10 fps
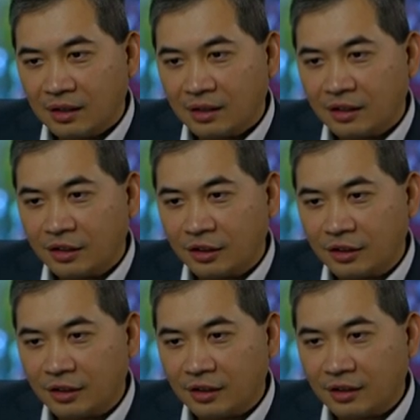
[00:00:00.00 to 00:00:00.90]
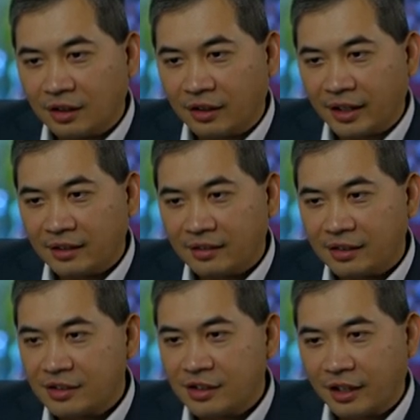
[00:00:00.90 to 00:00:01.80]
Good, good. All right,
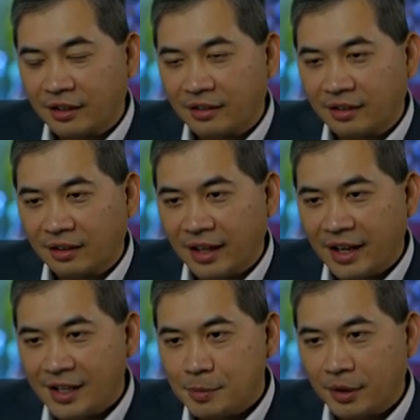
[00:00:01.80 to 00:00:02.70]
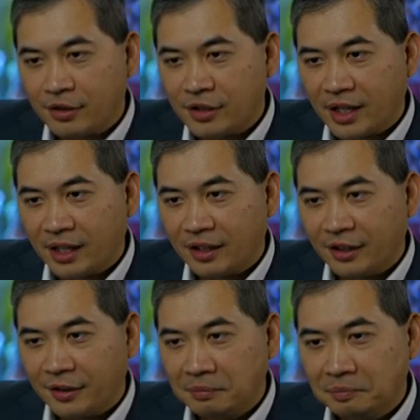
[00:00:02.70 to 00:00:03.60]
just checking the last bit of chat
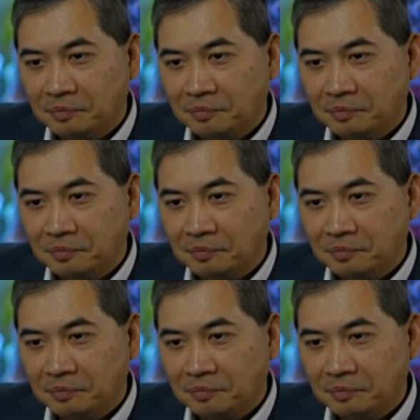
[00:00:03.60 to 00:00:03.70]
here.